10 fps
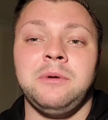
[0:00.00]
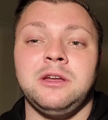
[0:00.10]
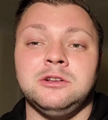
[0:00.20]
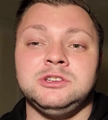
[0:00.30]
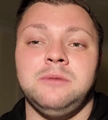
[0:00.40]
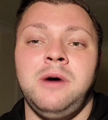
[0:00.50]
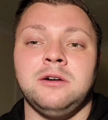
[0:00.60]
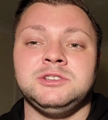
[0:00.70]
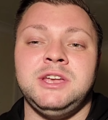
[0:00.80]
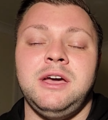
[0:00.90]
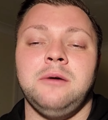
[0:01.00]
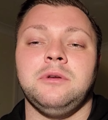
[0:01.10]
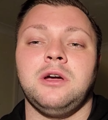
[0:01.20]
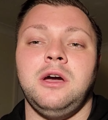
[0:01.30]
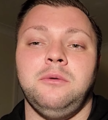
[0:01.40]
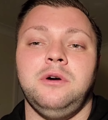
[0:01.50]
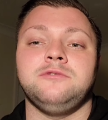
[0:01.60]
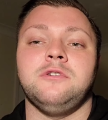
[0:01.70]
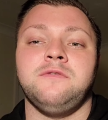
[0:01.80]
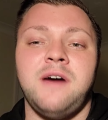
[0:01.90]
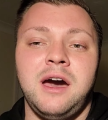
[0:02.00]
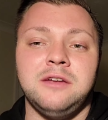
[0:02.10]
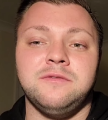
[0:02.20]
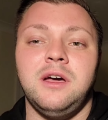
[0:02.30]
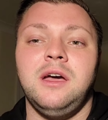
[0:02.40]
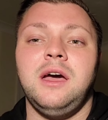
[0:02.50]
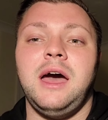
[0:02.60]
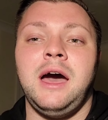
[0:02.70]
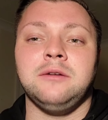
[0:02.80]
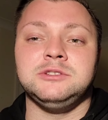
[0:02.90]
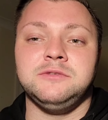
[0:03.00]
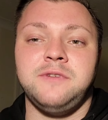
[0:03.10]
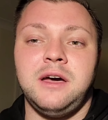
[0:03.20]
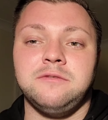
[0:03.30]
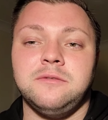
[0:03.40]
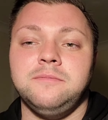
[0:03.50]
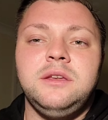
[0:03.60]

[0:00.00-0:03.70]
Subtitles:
going to go top marks here. I'm going to go for a 5 out of 5.